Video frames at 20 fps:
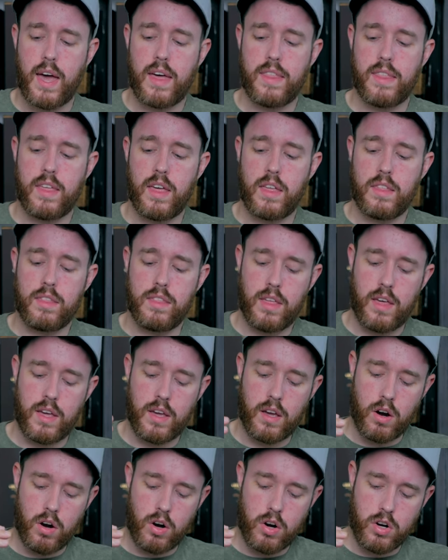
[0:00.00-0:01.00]
And then
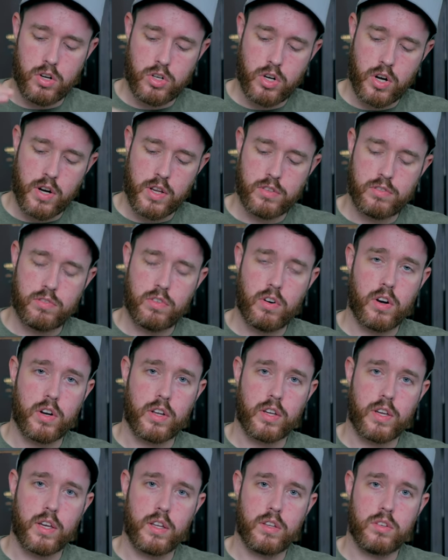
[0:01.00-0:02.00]
they are
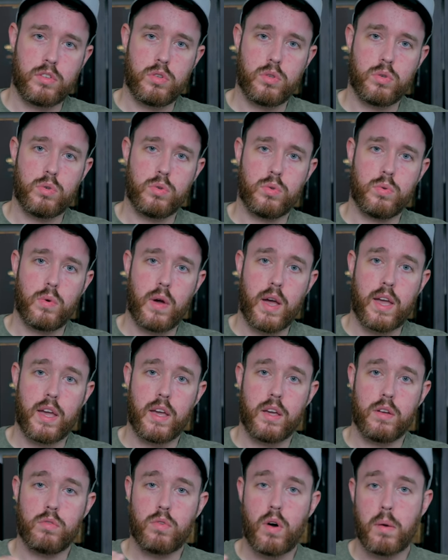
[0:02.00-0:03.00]
transferring it to
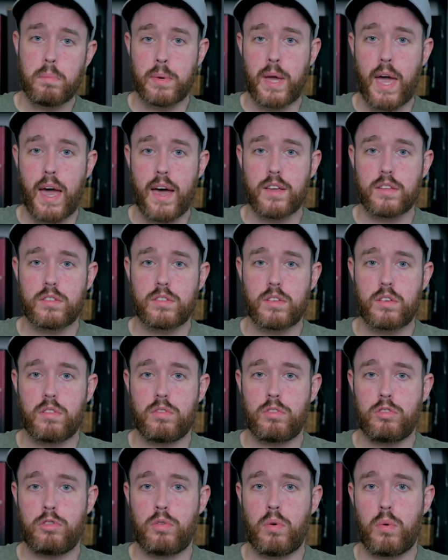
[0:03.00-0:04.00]
a rum cask
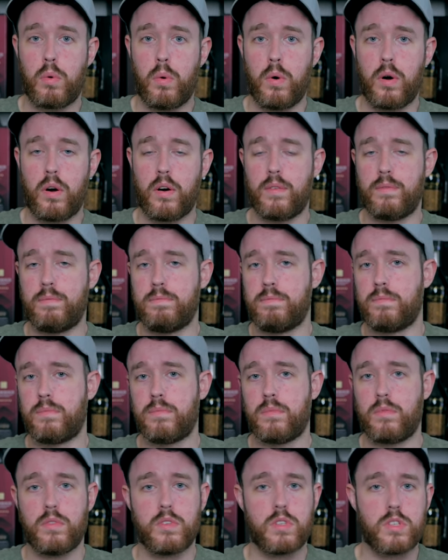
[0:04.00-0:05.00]
for
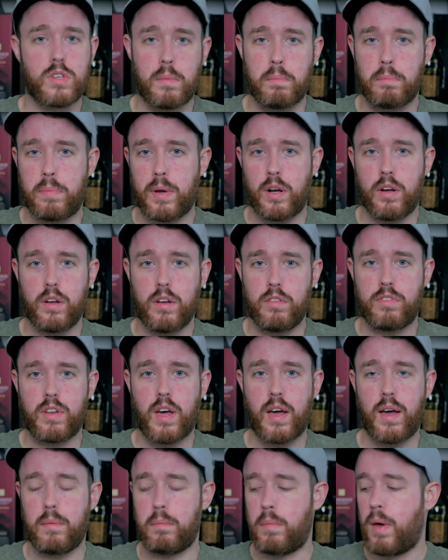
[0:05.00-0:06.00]
some period of
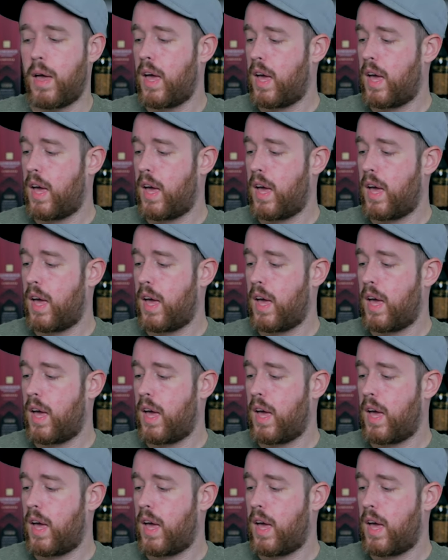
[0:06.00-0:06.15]
time.